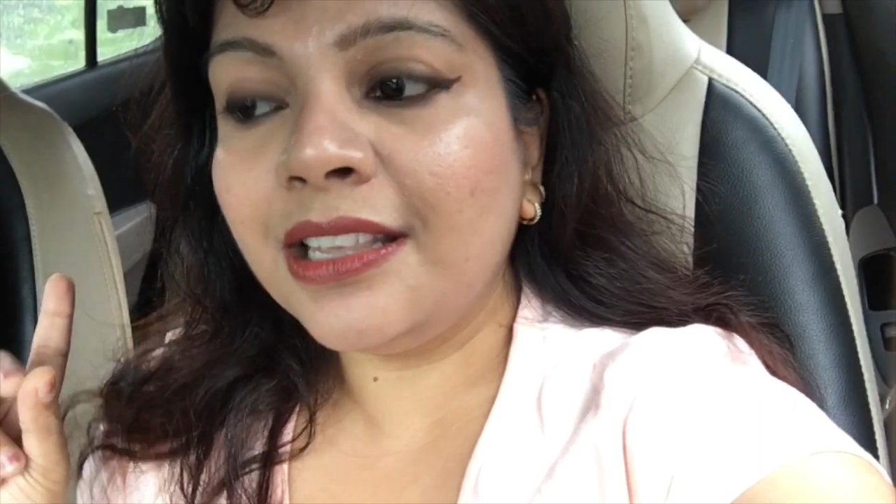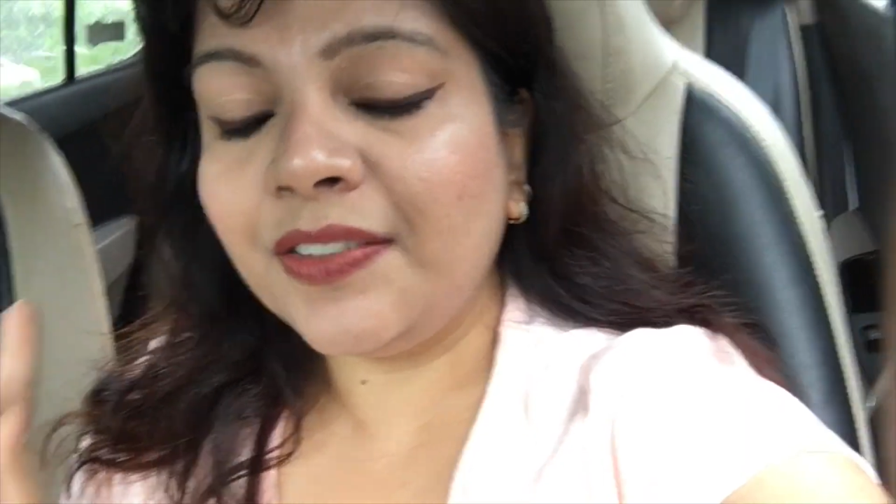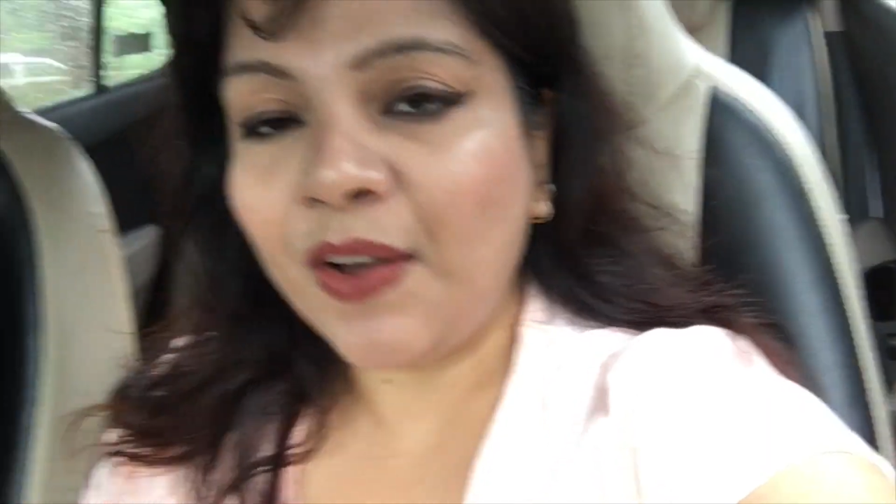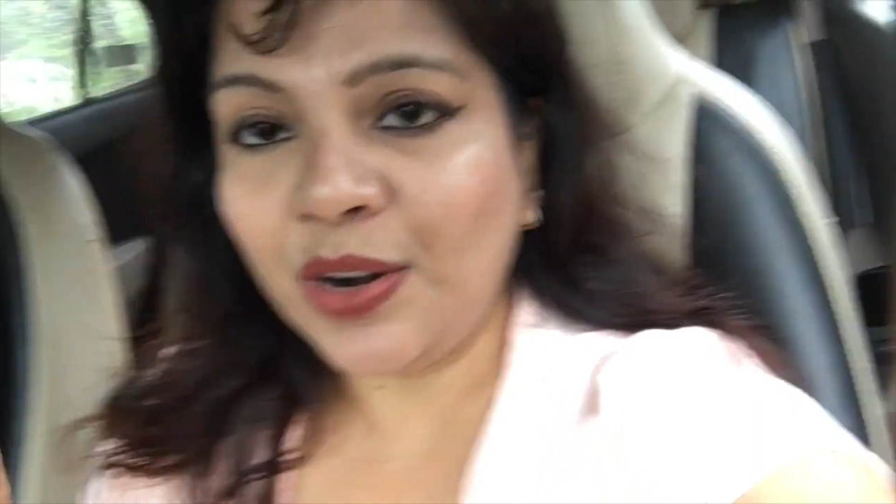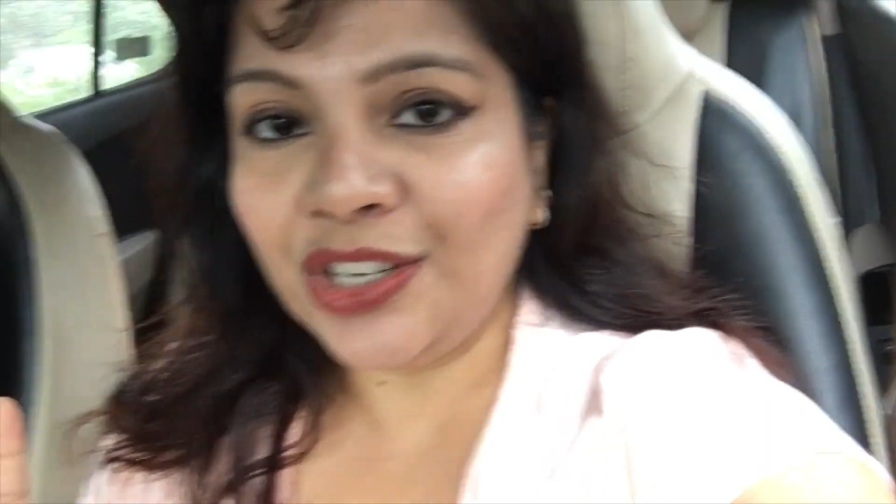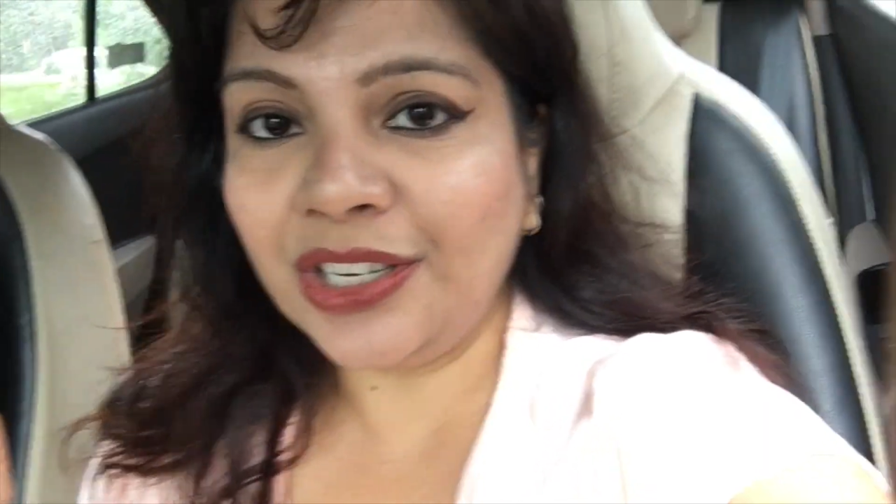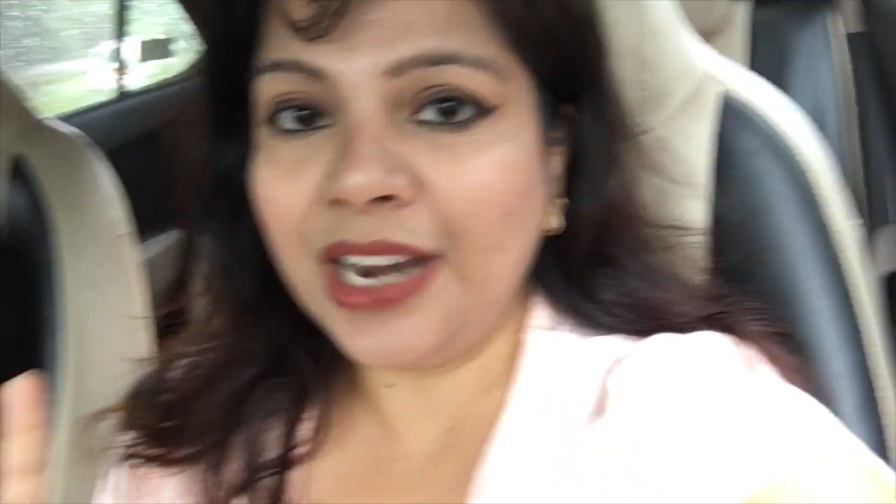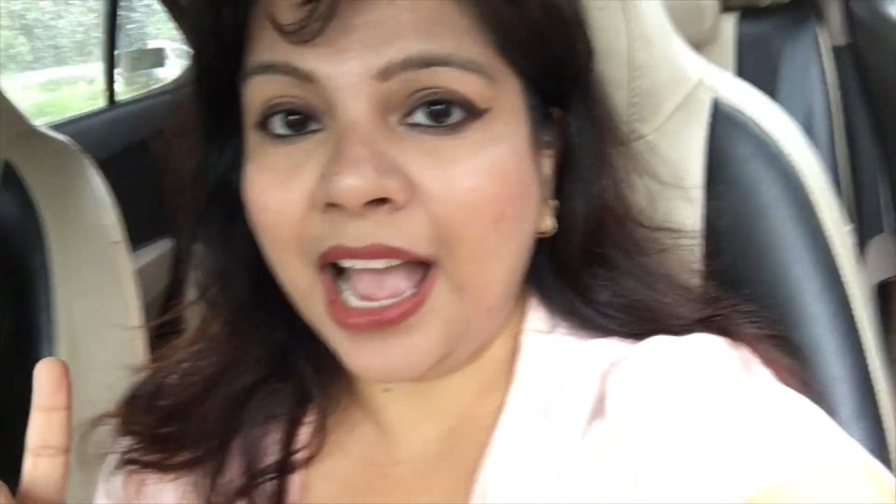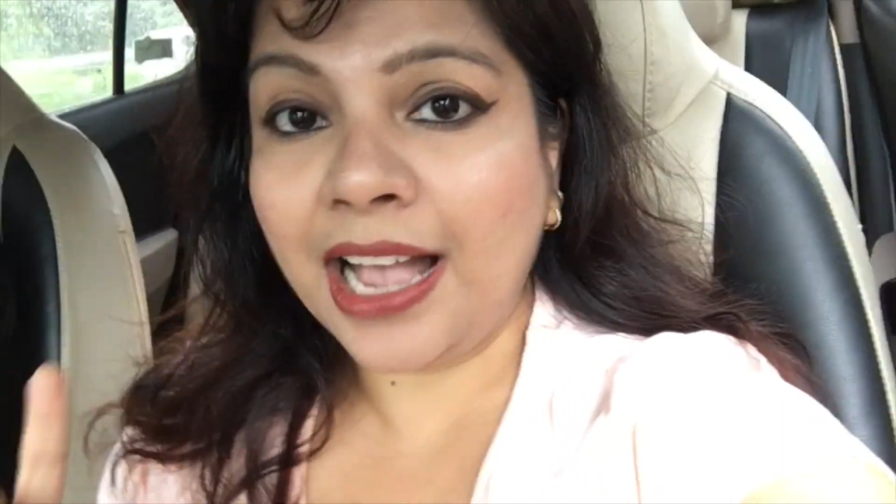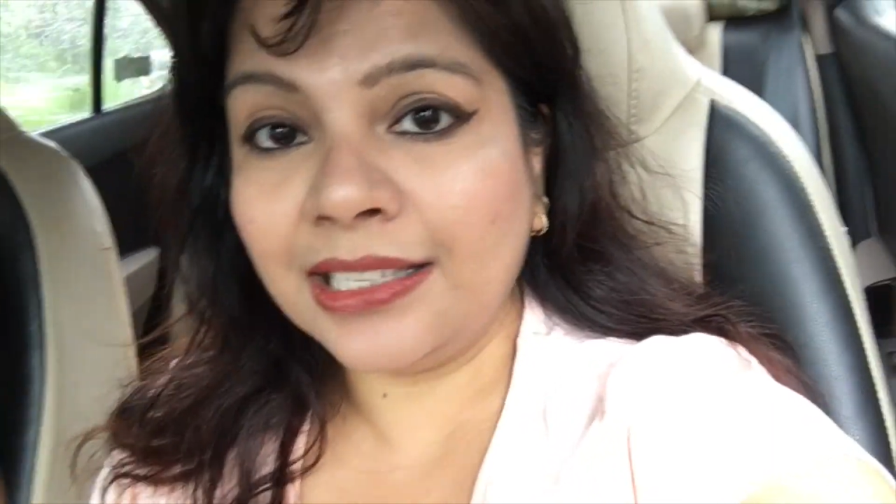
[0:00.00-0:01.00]
This
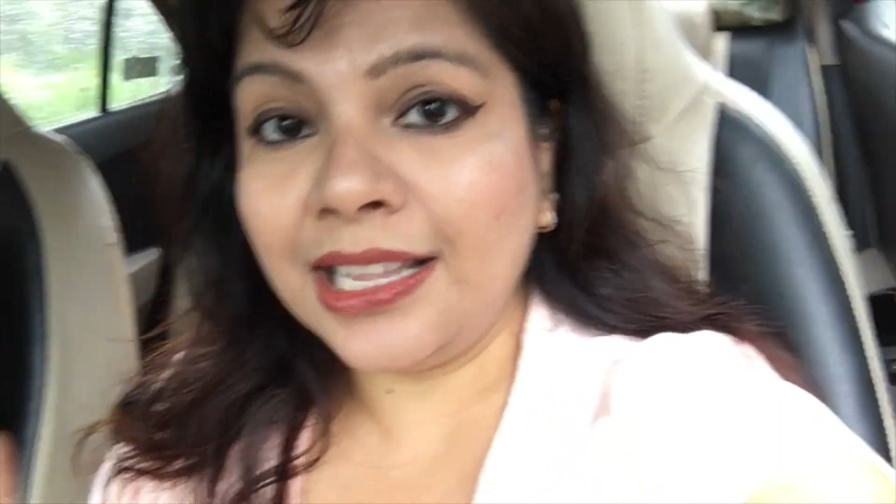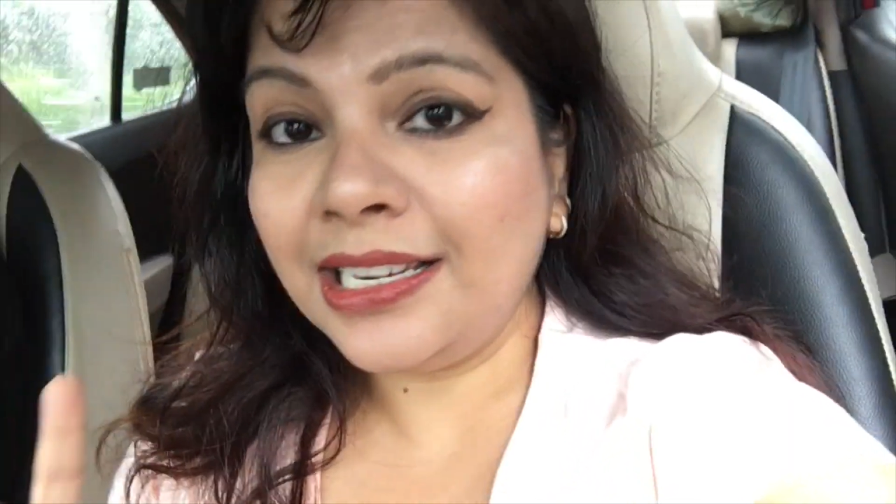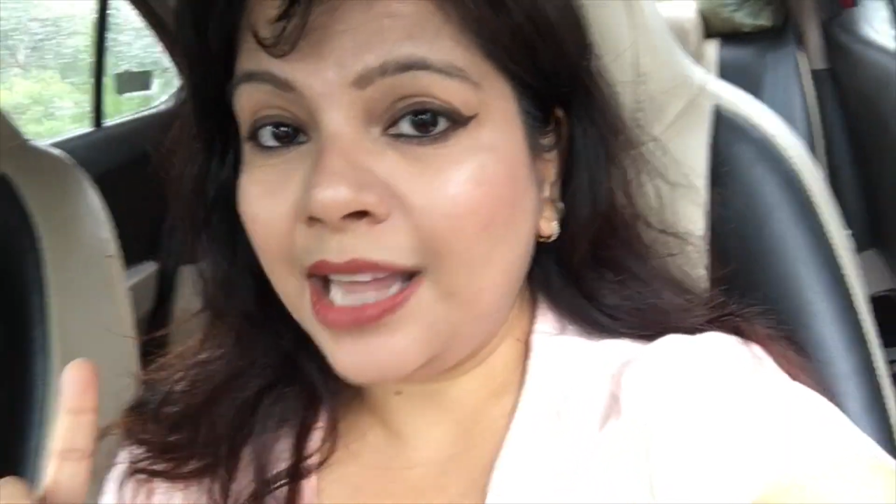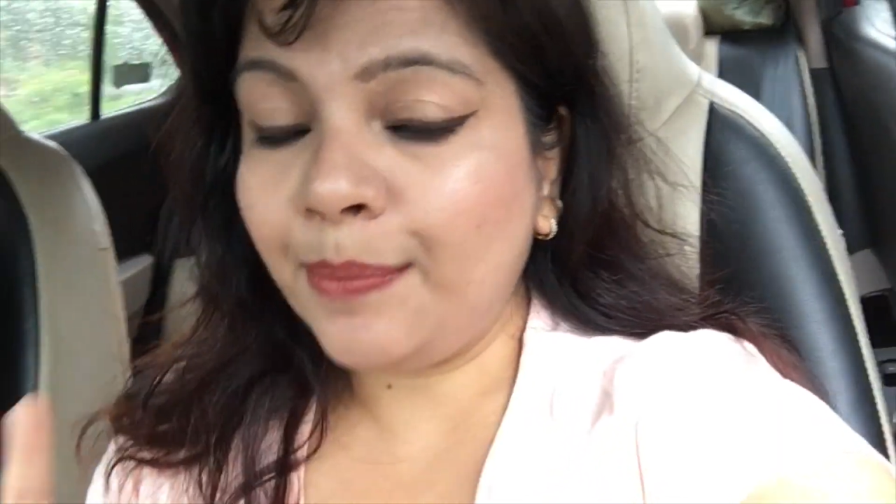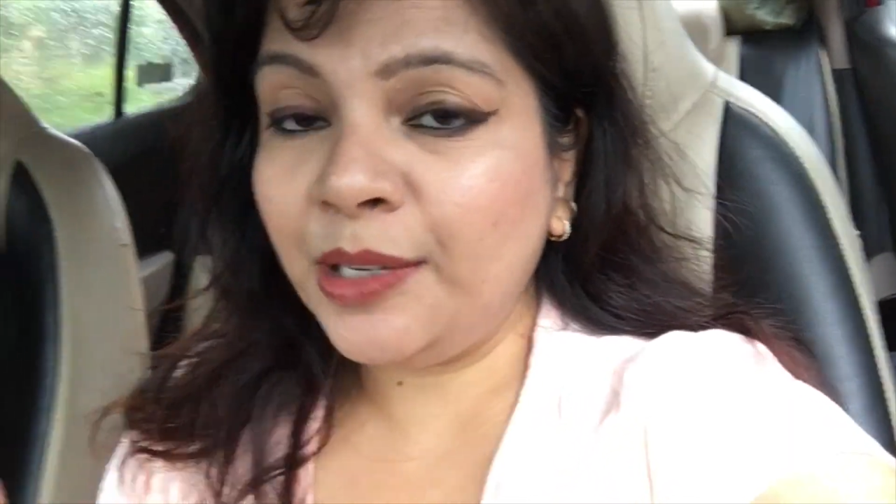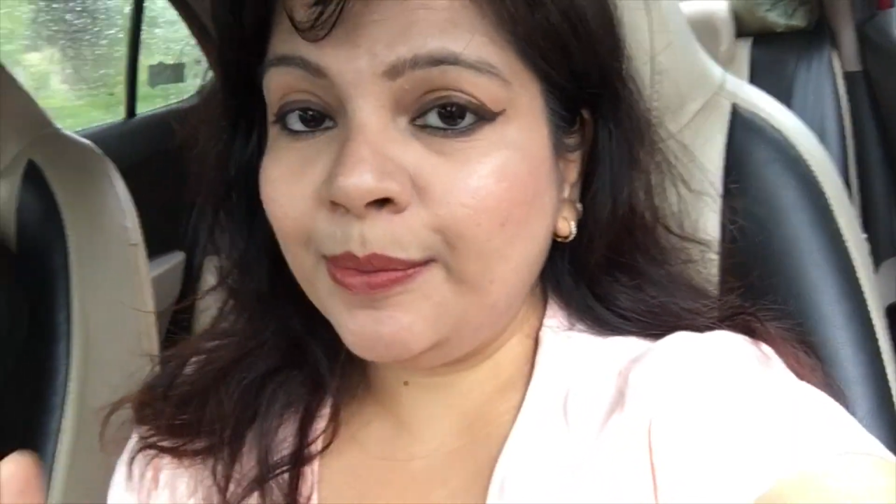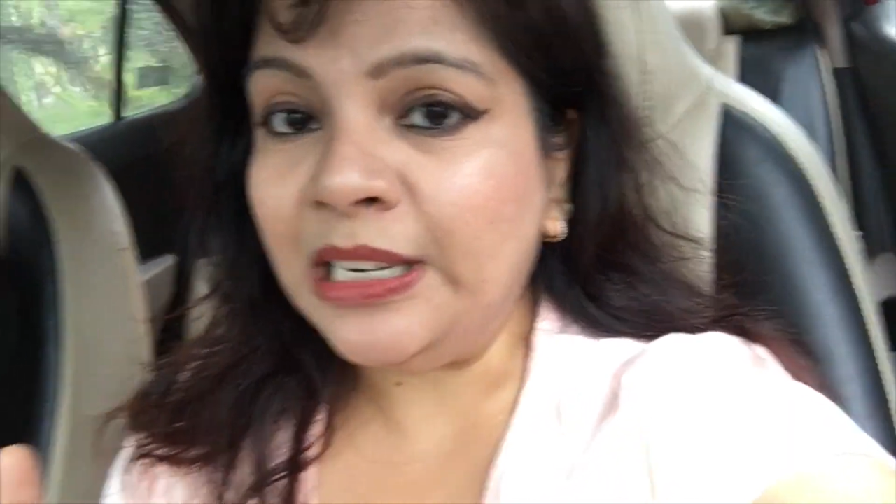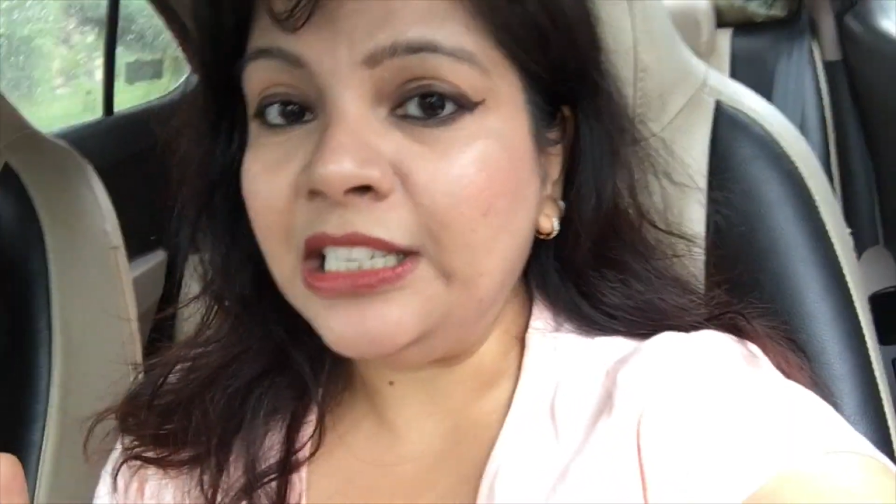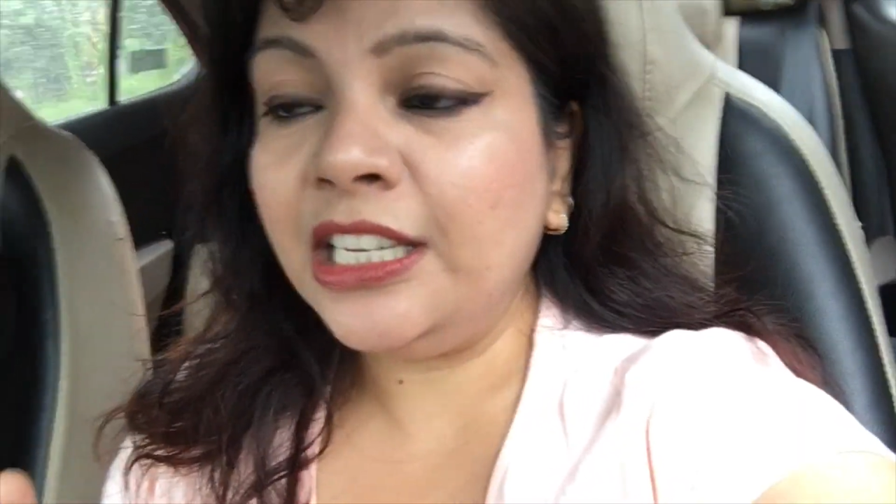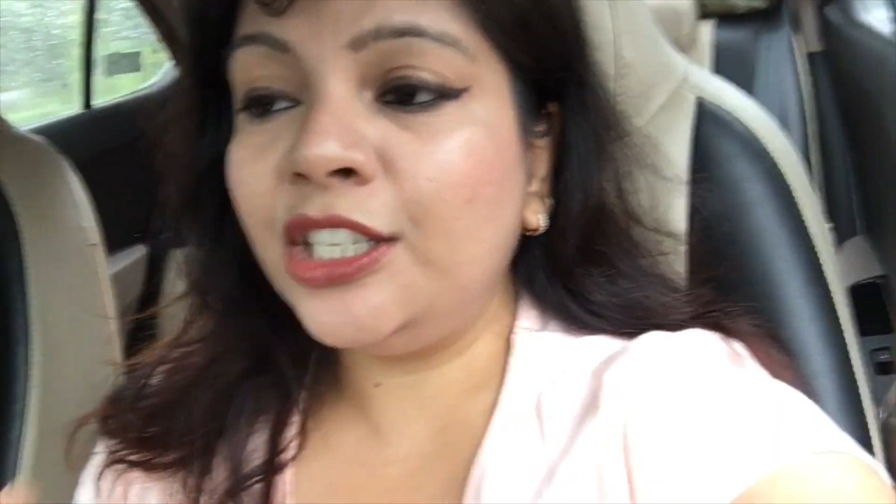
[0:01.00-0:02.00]
foundation has the
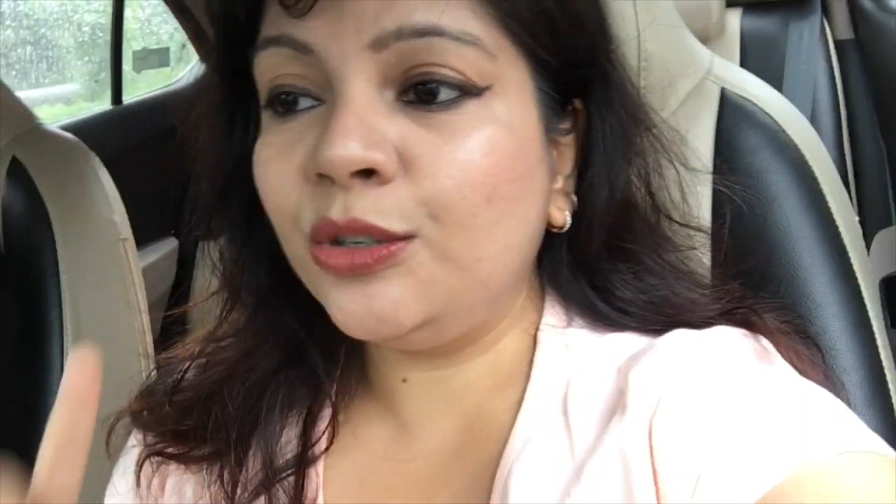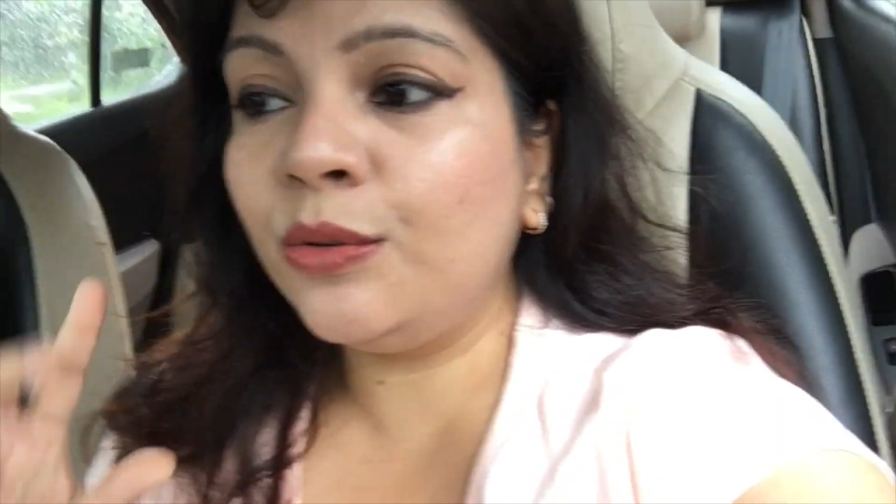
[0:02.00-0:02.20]
adaptability